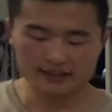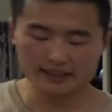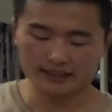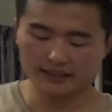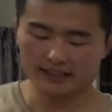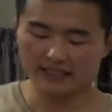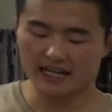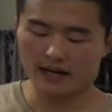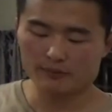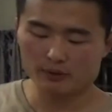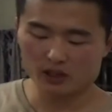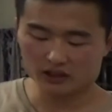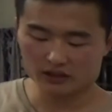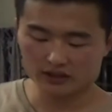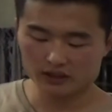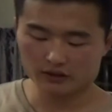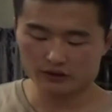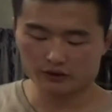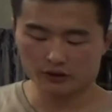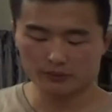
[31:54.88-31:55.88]
then the
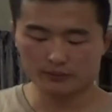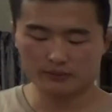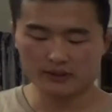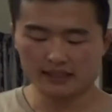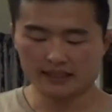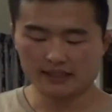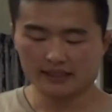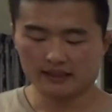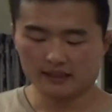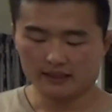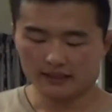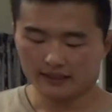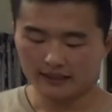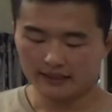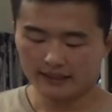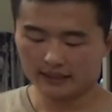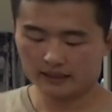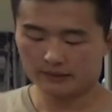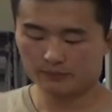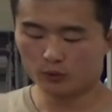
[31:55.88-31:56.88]
carboxyl group
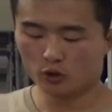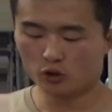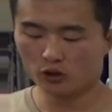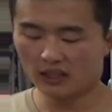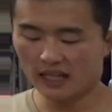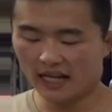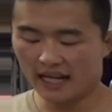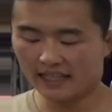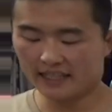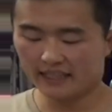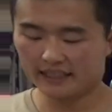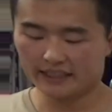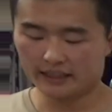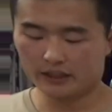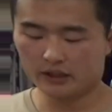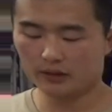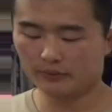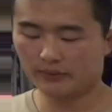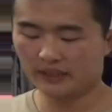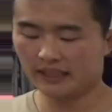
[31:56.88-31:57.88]
is more likely
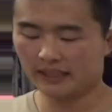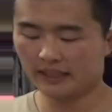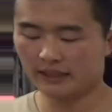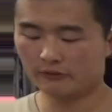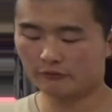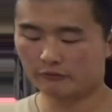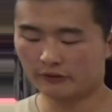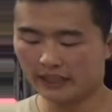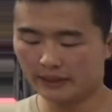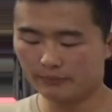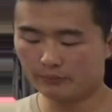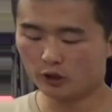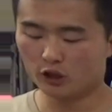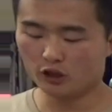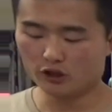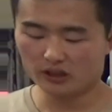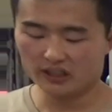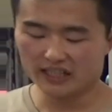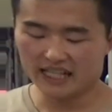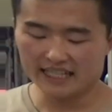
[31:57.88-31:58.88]
to be
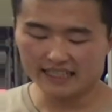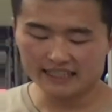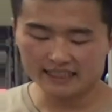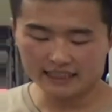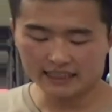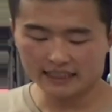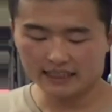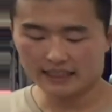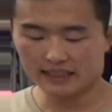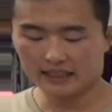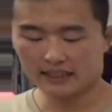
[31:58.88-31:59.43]
reprotonated,